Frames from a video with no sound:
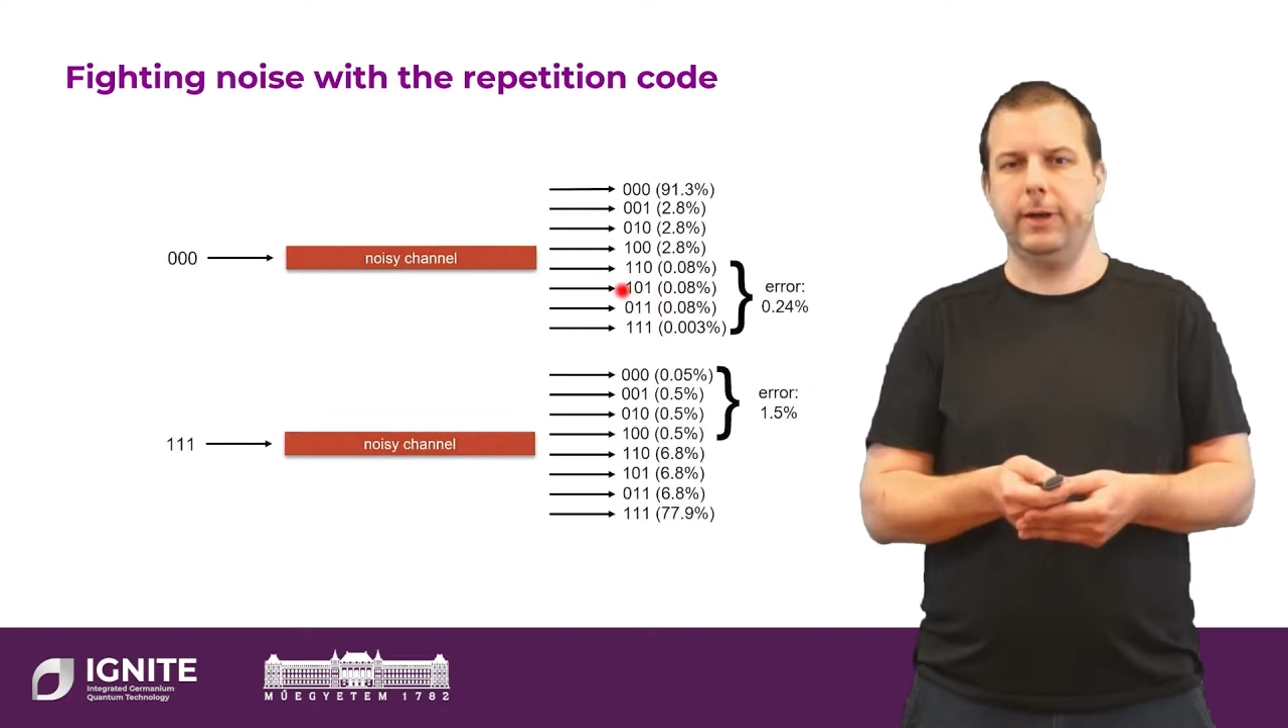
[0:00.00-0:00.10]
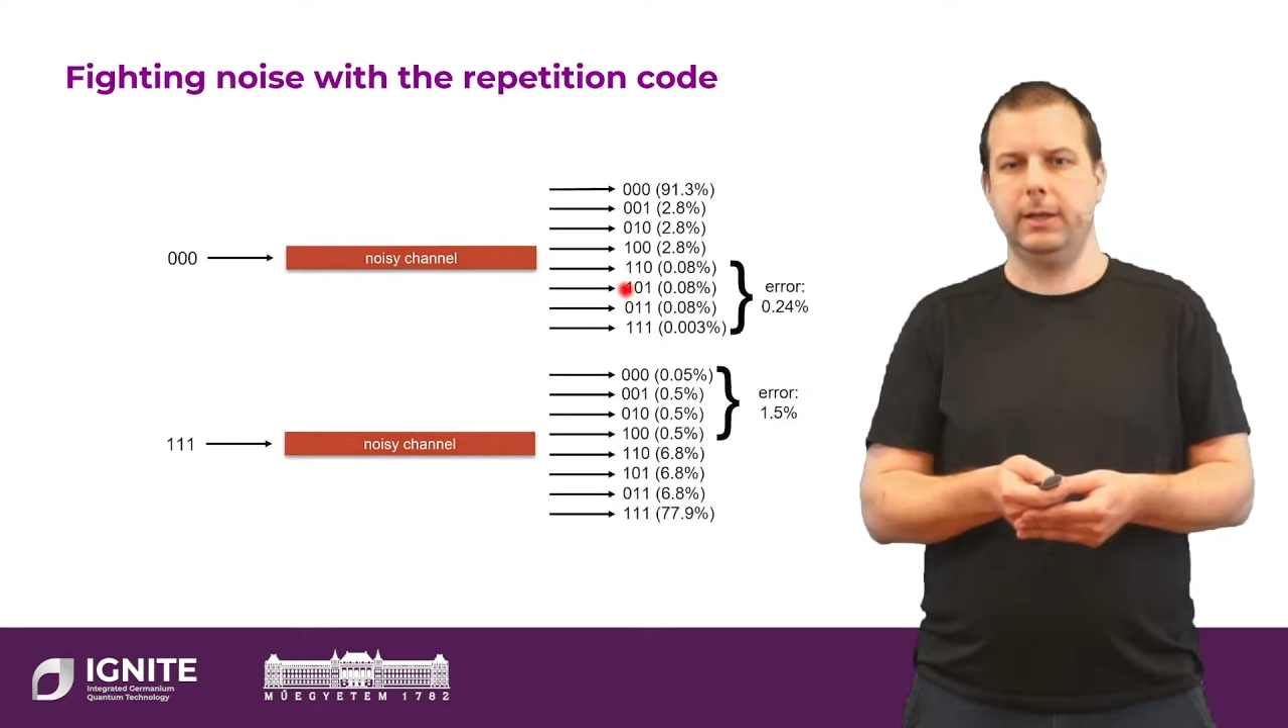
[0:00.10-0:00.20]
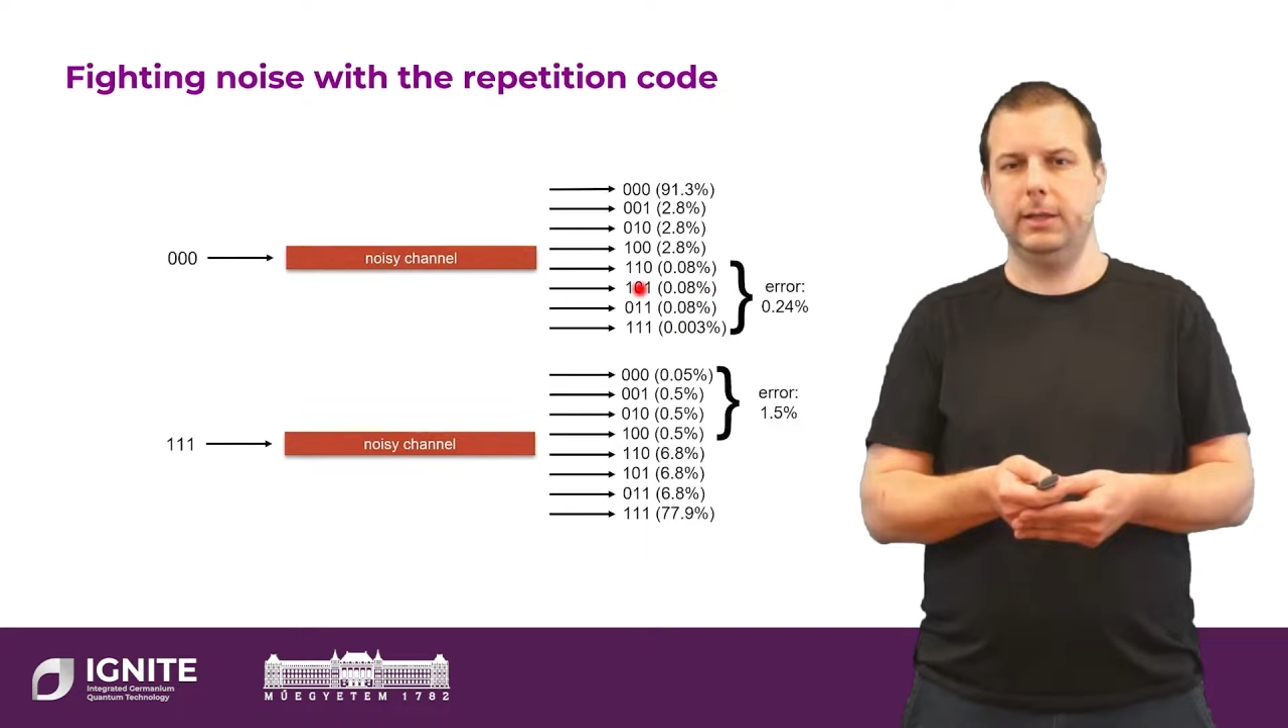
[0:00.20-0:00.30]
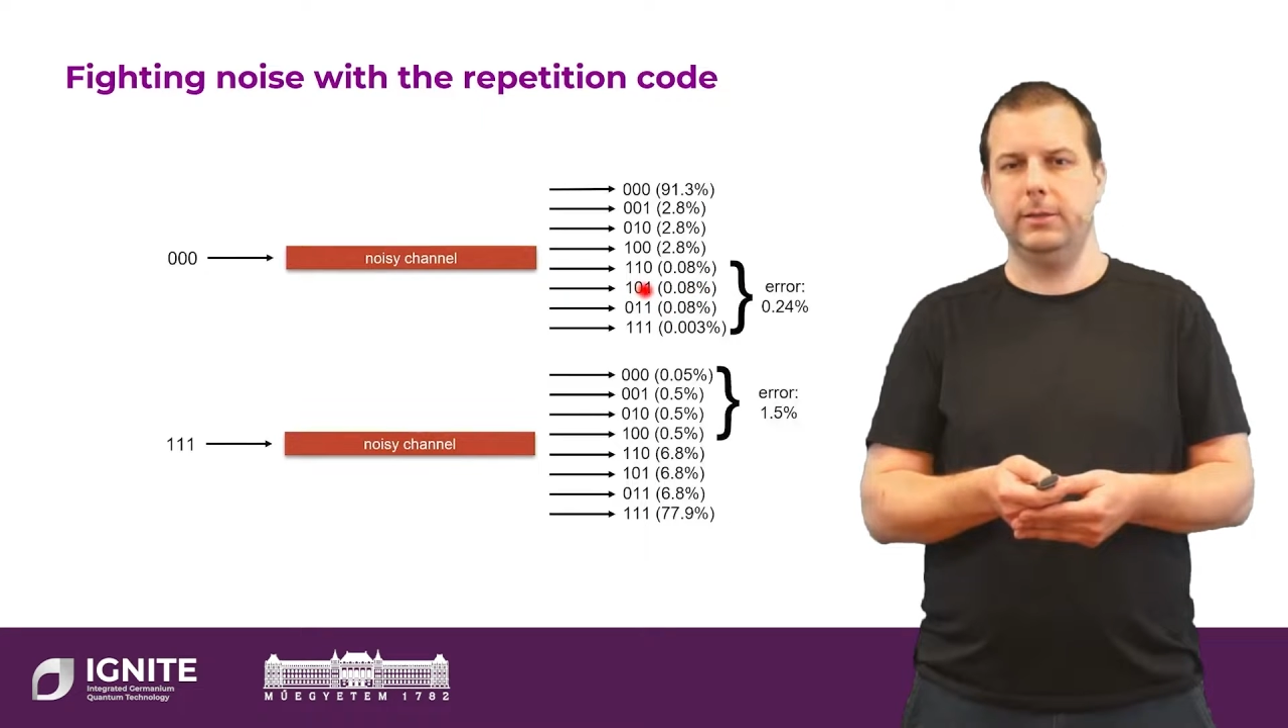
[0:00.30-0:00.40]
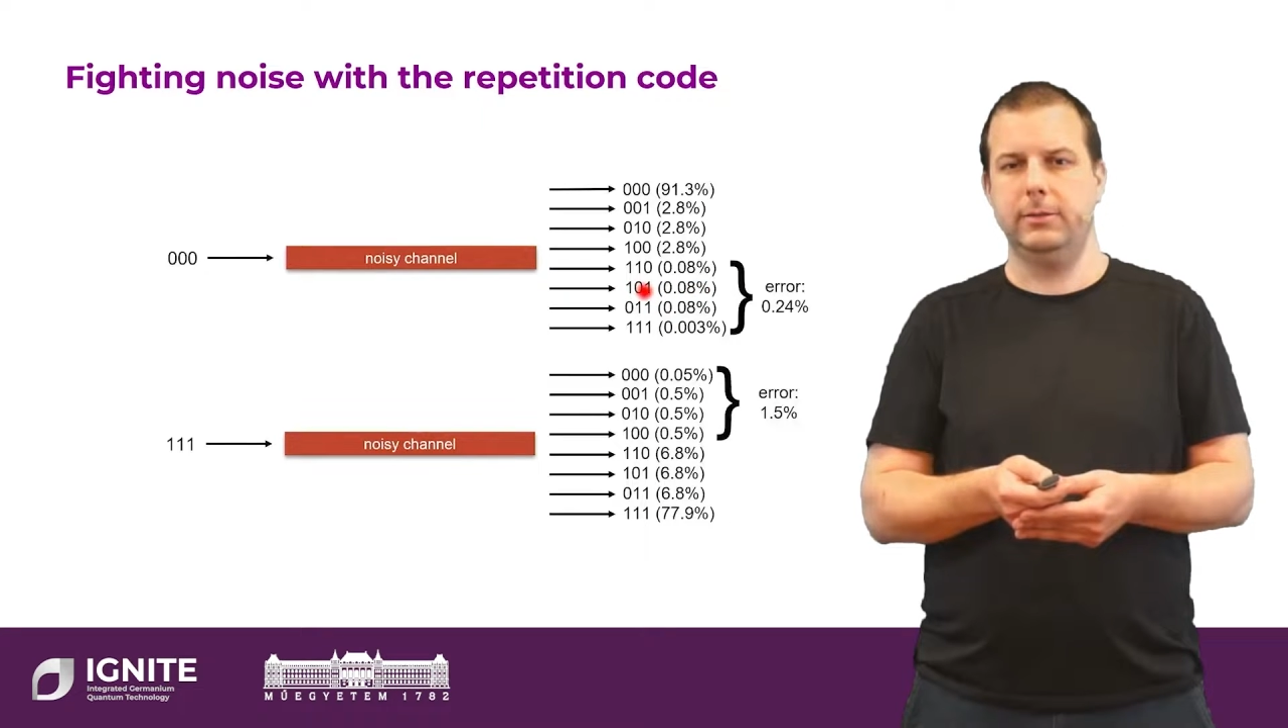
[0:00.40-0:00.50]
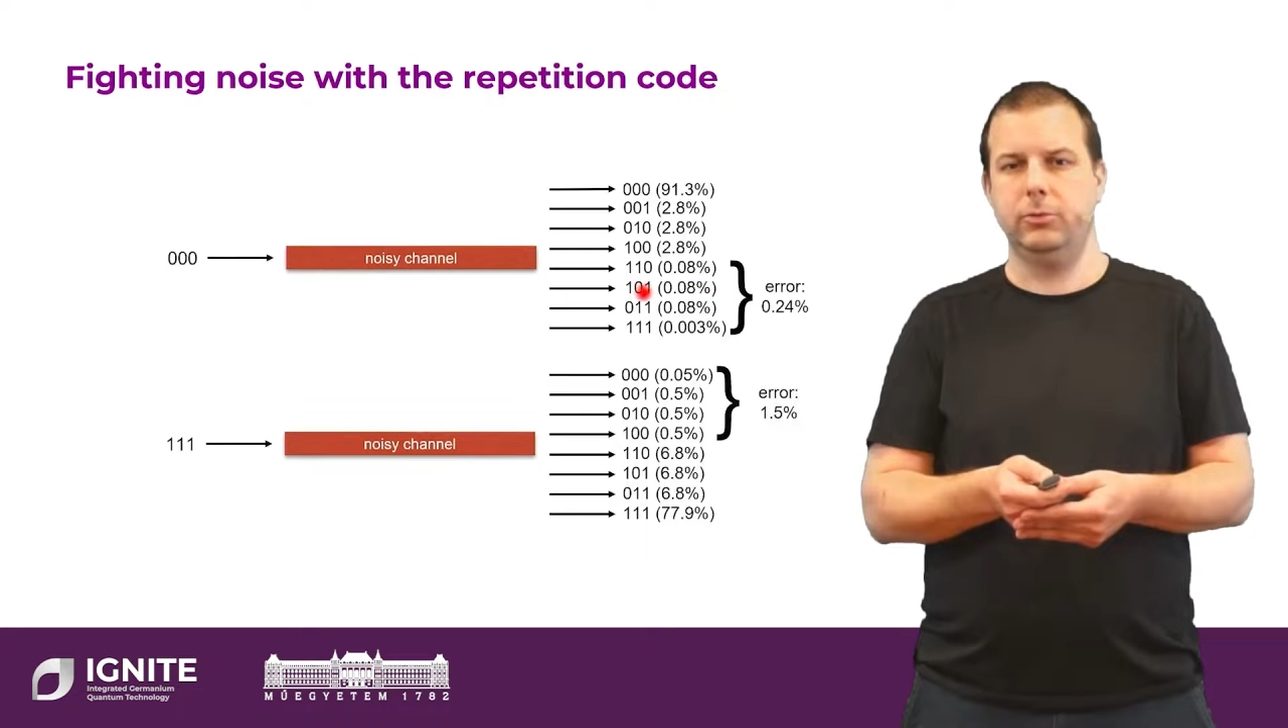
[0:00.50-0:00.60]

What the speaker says: at least